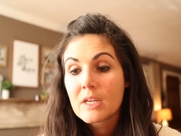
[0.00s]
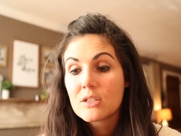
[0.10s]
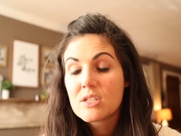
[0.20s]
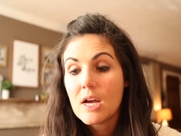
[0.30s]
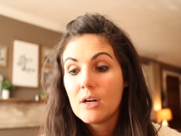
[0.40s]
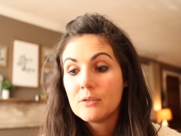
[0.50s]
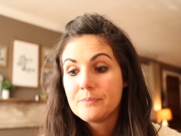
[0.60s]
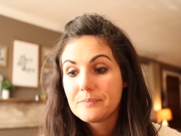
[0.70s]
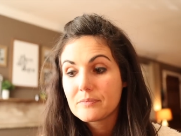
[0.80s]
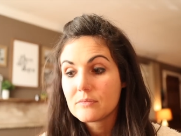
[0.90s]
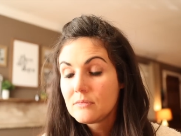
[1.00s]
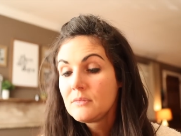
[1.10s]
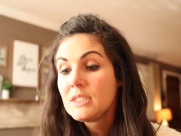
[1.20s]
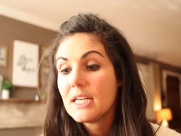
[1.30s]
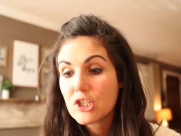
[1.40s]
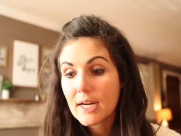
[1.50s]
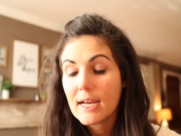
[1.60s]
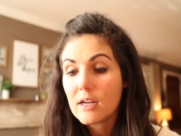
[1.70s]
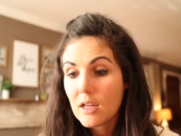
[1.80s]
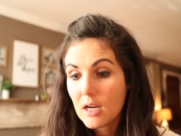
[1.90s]
So I check
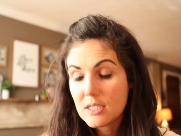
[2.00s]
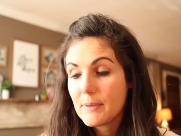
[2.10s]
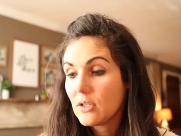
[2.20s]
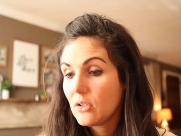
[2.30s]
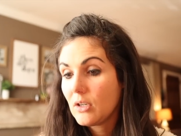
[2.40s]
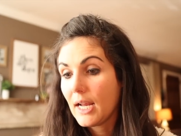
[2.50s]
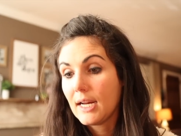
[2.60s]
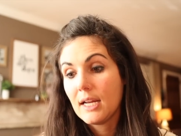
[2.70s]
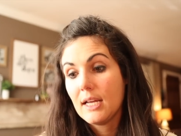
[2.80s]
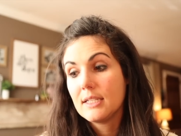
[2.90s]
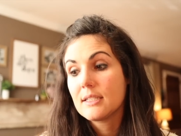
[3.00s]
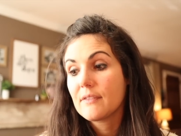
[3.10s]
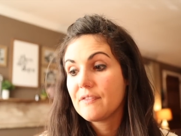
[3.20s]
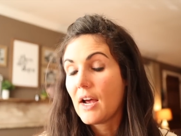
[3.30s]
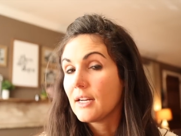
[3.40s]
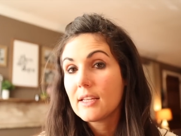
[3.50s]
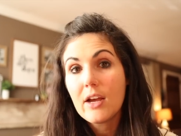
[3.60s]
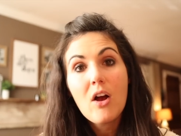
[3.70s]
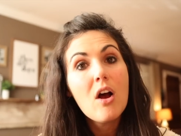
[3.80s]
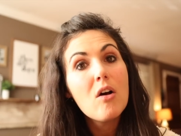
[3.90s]
out of the hospital and finally
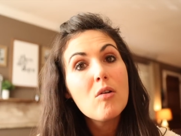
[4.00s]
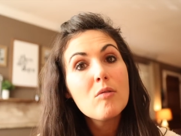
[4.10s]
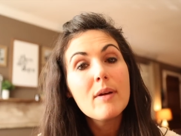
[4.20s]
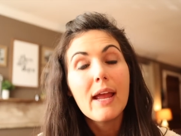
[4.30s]
go home.